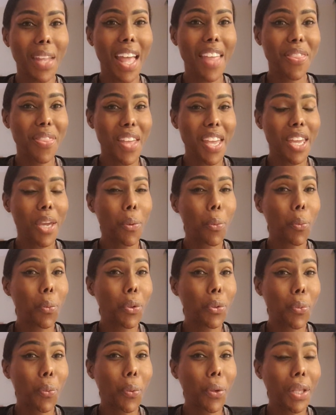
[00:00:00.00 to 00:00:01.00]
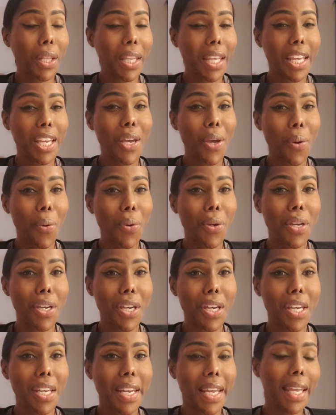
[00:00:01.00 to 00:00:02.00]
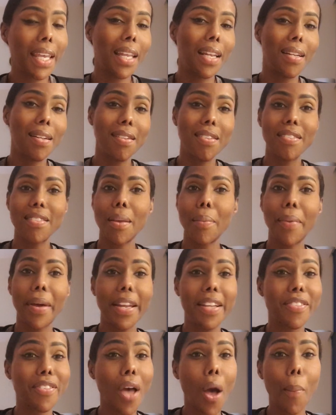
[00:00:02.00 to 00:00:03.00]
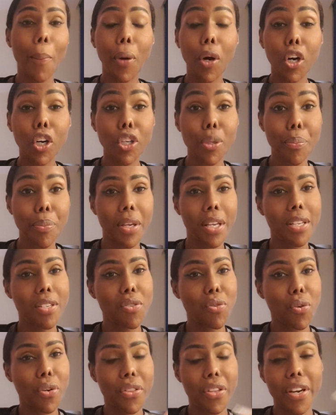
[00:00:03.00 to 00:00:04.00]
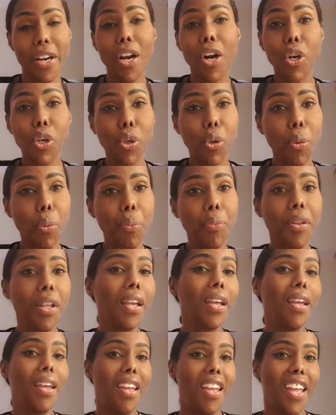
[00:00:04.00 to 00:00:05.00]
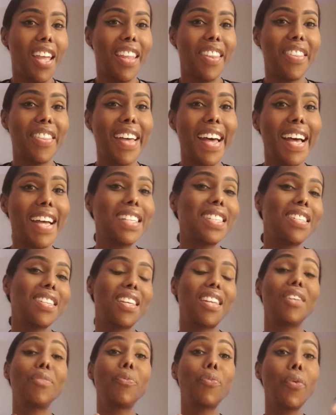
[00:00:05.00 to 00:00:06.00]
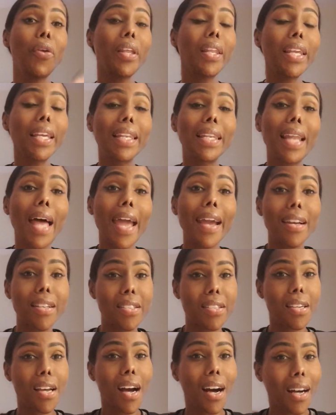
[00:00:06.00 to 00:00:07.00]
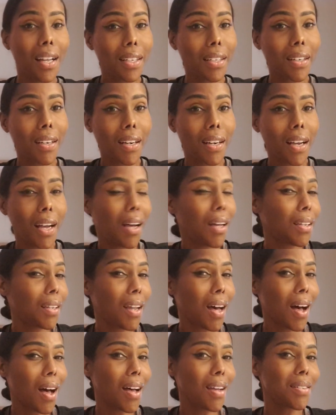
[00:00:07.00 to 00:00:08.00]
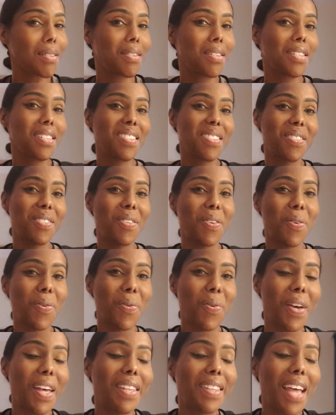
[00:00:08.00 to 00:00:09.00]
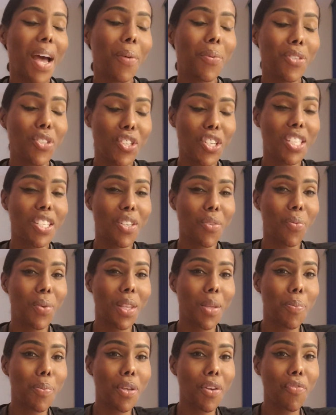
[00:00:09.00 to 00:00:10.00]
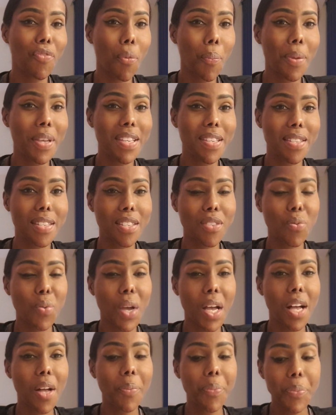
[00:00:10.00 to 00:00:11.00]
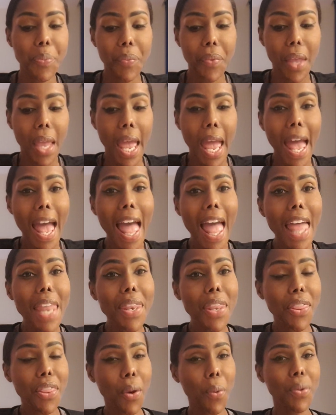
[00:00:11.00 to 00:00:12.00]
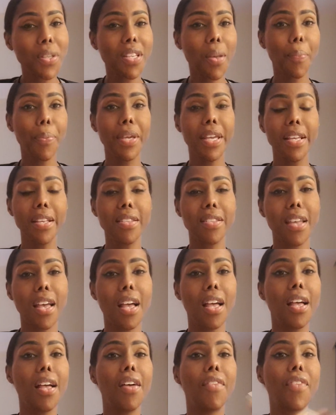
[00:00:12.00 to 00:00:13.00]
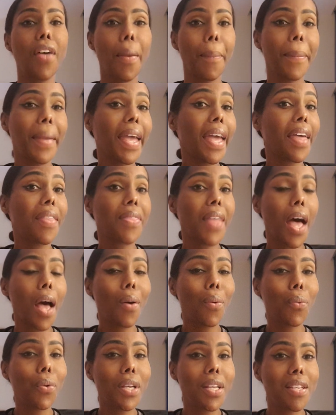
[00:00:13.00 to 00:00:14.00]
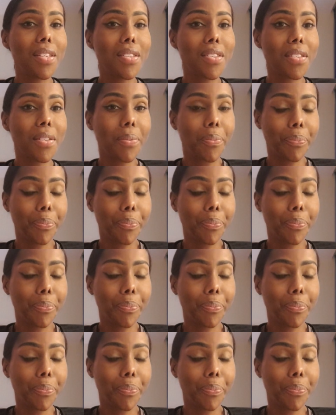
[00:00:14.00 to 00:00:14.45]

I think it would really go good in somebody's apartment or their home that really likes color a lot. So that was just a really beautiful piece as well. And there was a piece of a man that was